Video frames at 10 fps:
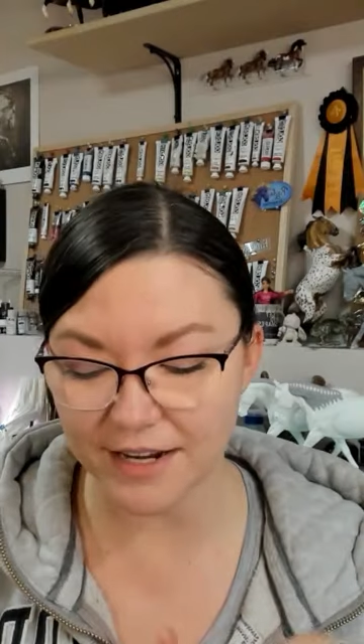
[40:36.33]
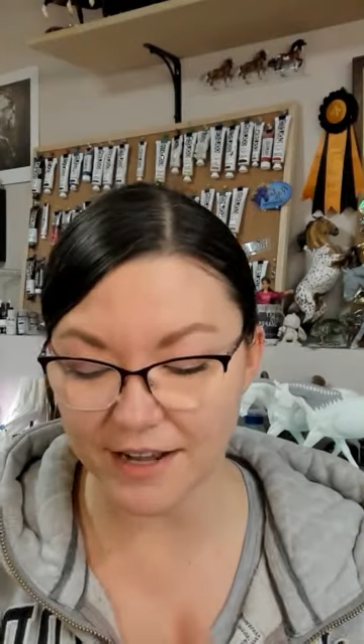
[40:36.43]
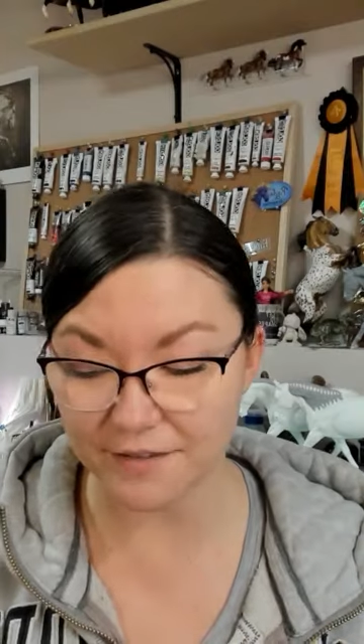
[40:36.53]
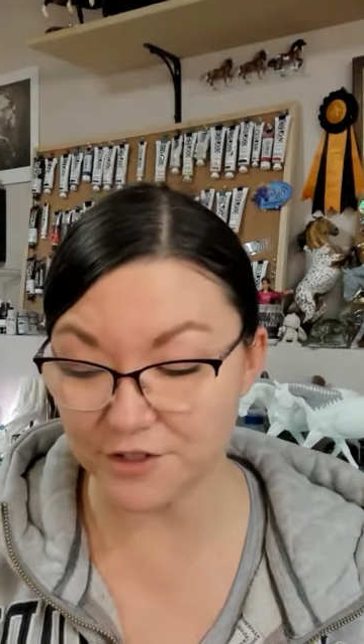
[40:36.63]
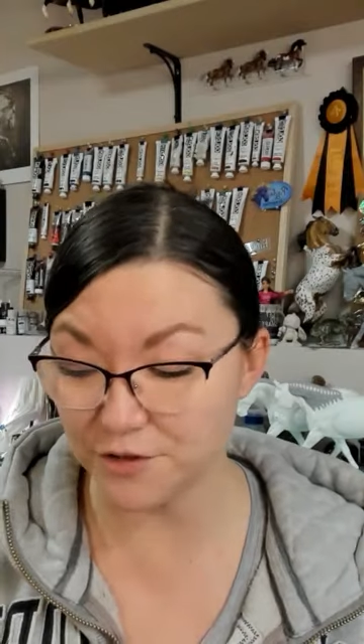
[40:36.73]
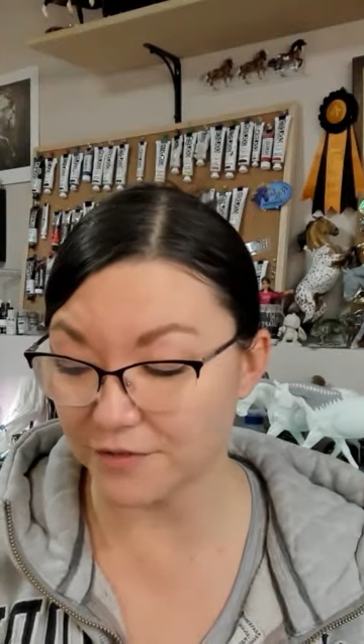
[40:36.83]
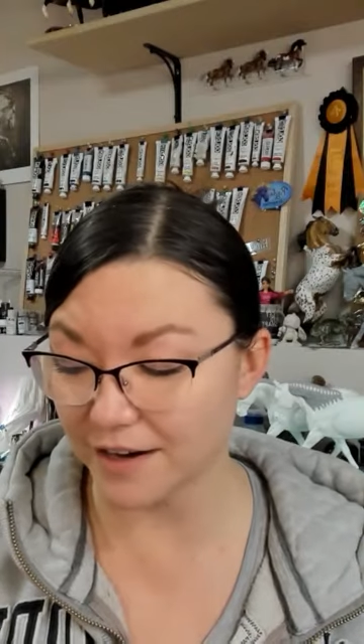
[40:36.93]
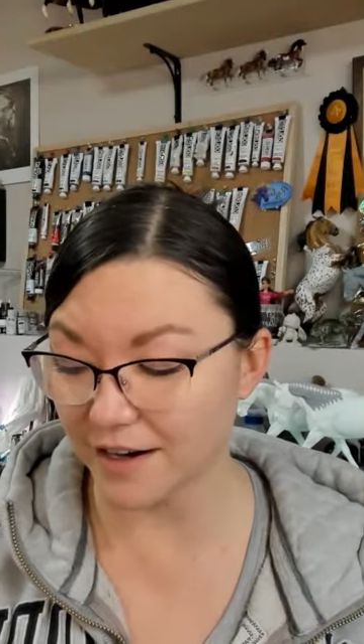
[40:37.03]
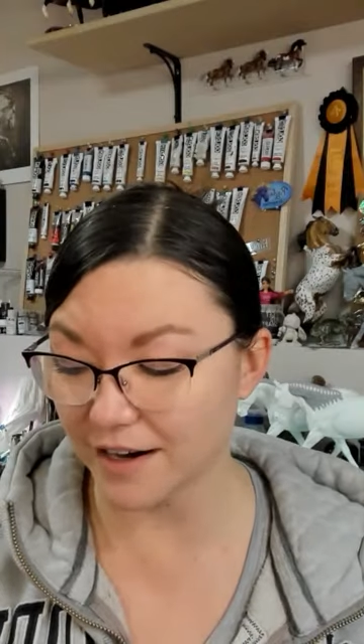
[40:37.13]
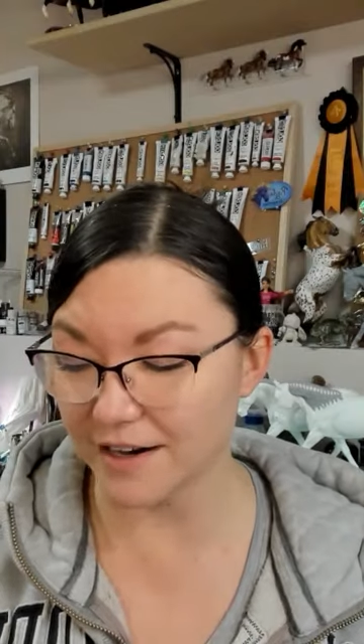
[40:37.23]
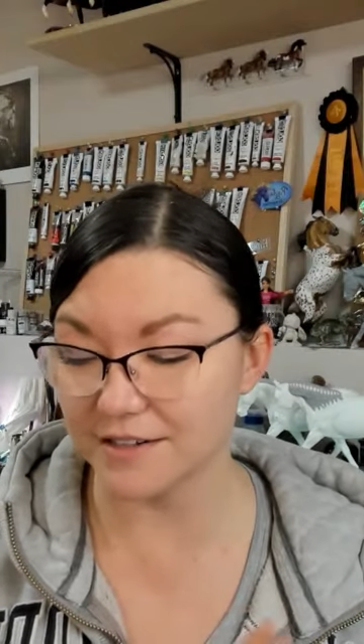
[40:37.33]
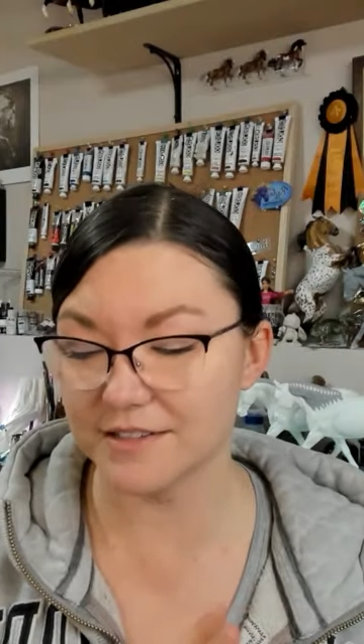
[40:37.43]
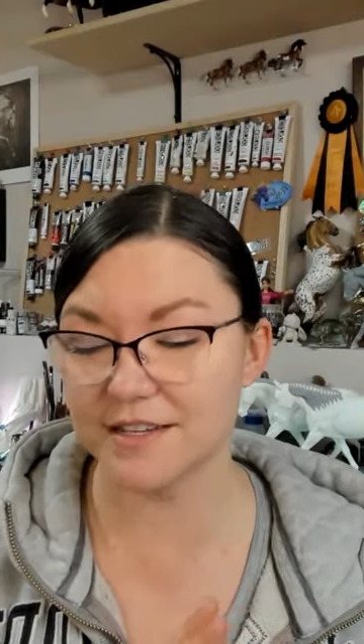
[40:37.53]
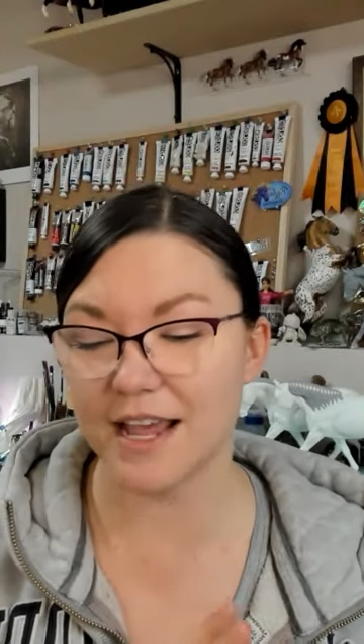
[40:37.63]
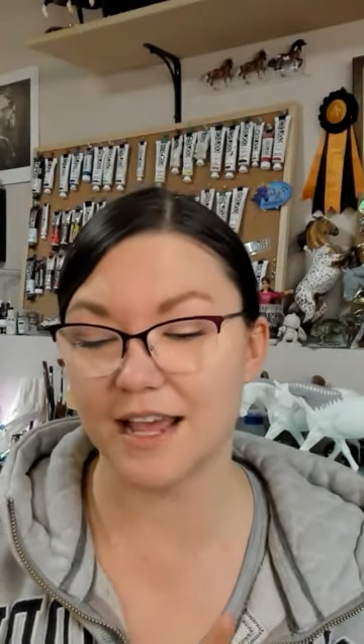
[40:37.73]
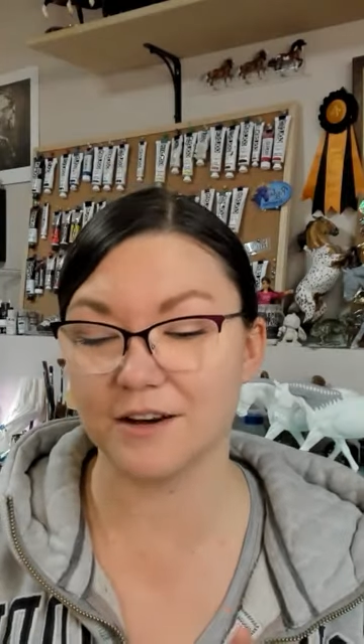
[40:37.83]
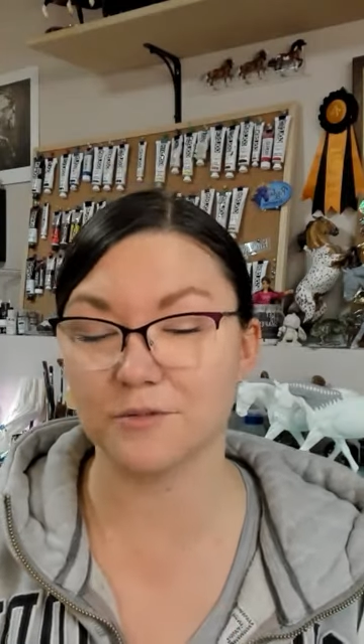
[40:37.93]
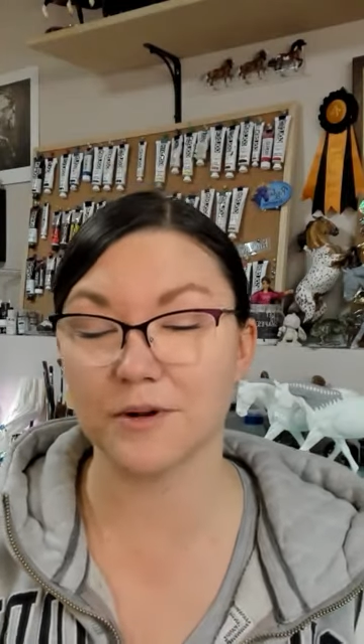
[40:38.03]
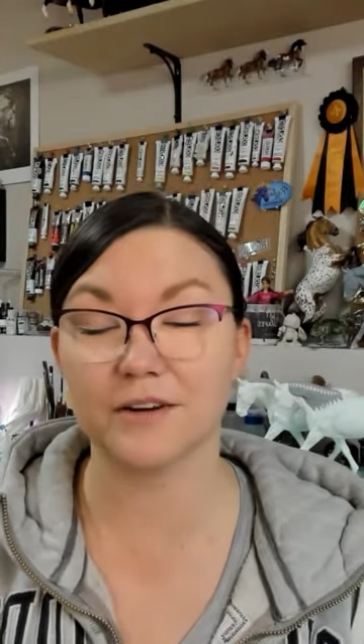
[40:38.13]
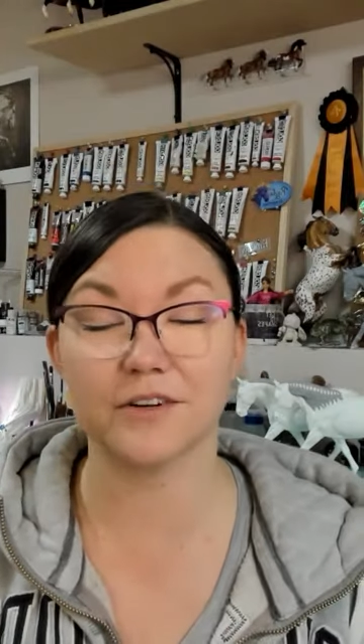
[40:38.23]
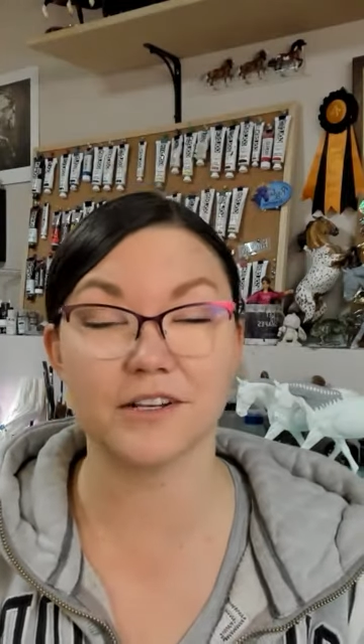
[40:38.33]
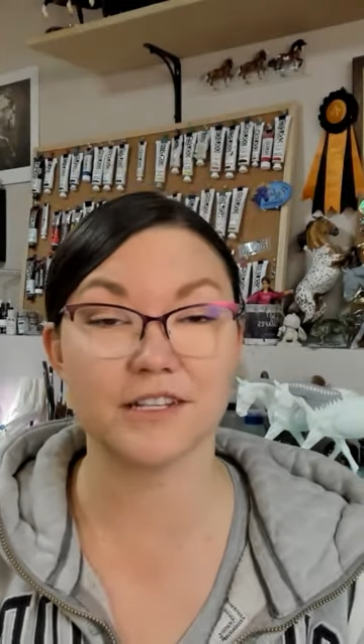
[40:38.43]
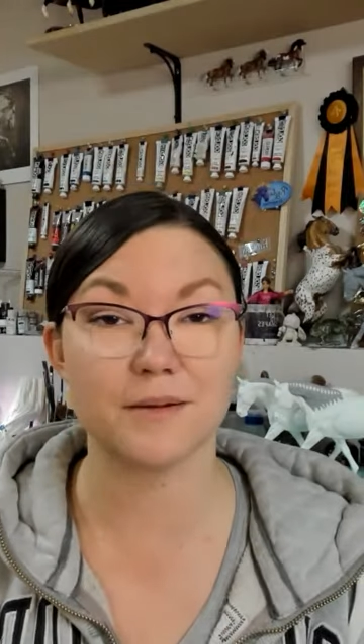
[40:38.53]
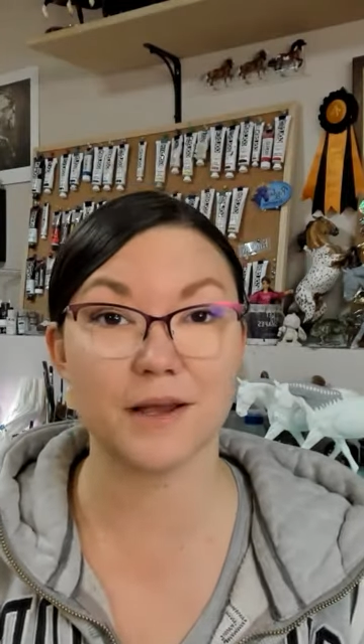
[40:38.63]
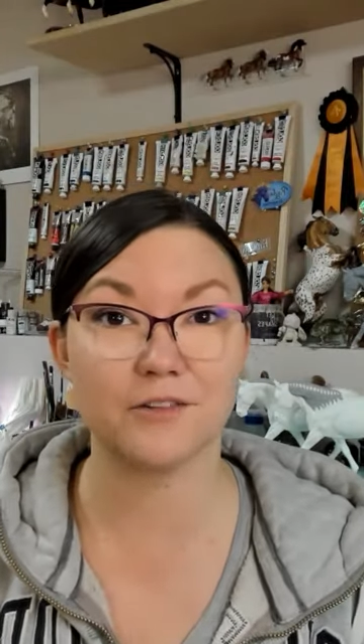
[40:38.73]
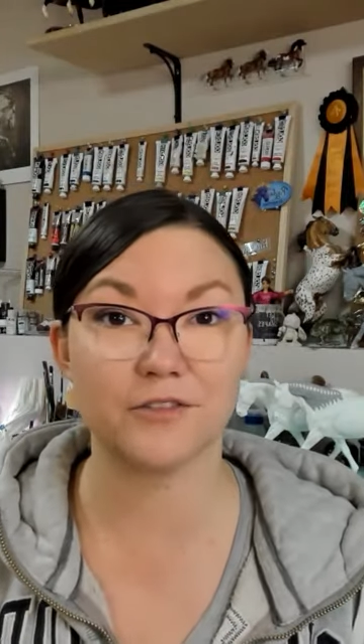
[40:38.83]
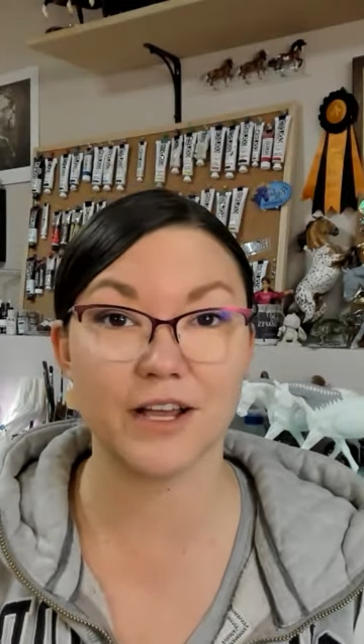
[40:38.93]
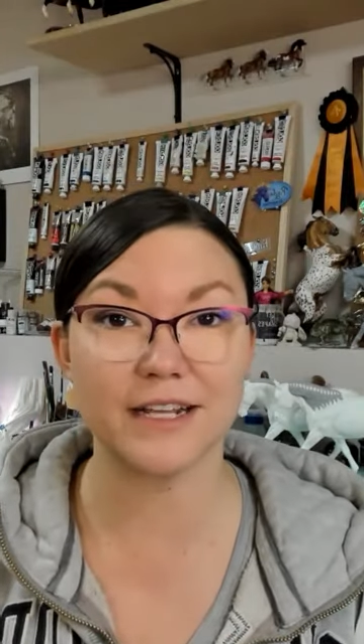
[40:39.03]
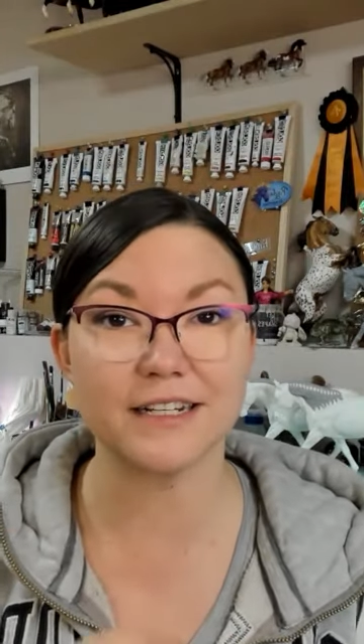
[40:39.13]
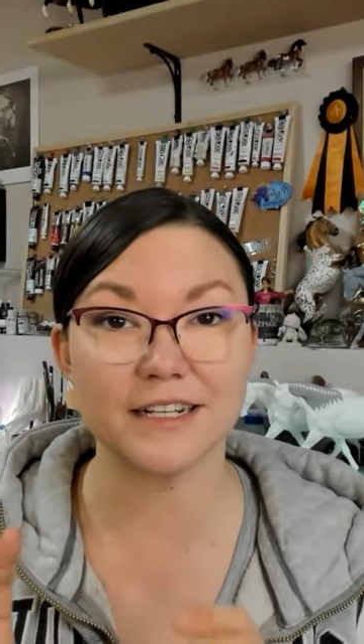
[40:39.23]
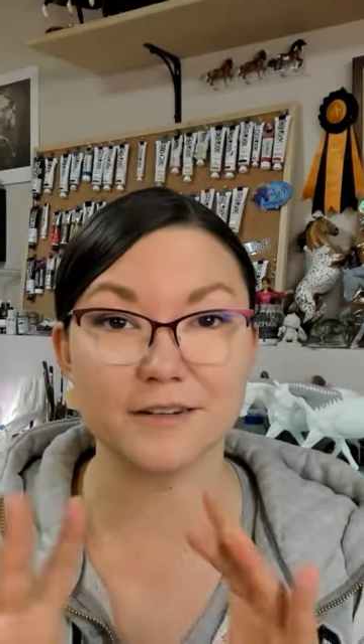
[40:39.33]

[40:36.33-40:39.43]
I have two Fire Hearts and whatever else I might find